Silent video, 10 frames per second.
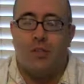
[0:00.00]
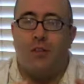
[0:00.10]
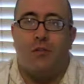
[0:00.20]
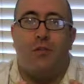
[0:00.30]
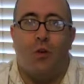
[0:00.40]

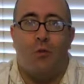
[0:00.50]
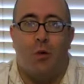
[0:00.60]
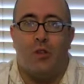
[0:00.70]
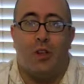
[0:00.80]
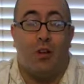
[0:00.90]
and
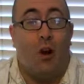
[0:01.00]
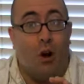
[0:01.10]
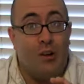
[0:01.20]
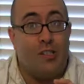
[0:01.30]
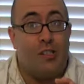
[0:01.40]
foremost on the
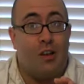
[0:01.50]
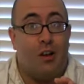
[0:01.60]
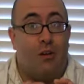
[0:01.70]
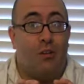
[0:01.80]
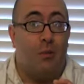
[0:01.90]
hearts
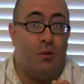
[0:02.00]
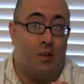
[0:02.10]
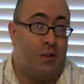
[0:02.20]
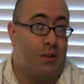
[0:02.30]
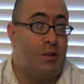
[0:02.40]
of the
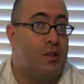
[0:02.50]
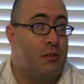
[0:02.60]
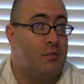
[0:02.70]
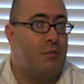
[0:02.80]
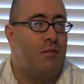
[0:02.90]

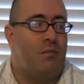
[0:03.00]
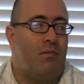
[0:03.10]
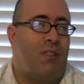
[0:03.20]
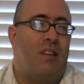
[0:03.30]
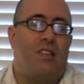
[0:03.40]
believers.
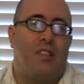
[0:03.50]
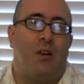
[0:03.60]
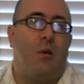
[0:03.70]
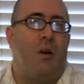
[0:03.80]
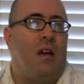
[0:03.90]
And
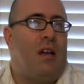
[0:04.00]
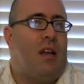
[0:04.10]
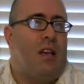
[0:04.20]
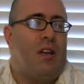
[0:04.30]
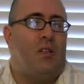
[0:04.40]
so
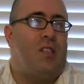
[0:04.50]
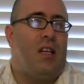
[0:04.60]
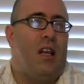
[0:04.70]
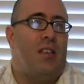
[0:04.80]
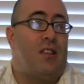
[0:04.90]
you
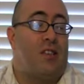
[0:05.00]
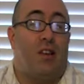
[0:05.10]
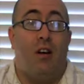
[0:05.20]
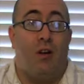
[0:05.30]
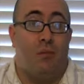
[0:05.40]
see in the
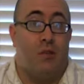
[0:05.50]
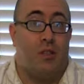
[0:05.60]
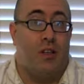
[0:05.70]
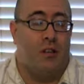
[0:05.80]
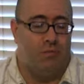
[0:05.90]

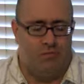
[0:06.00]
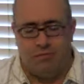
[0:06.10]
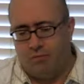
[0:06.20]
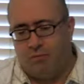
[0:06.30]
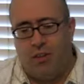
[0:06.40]
Psalms,
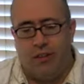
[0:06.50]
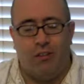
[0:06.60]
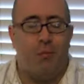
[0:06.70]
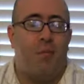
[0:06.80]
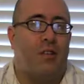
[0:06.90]

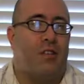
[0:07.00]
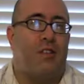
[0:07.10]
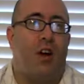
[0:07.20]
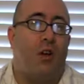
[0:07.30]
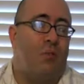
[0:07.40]
from about
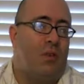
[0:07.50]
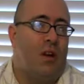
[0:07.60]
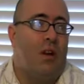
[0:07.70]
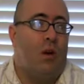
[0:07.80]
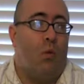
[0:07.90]
Psalm
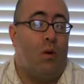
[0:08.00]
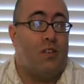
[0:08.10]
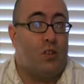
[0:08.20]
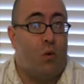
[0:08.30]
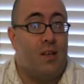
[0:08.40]

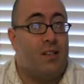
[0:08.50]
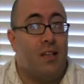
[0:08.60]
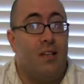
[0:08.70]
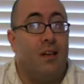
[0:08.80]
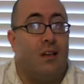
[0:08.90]
120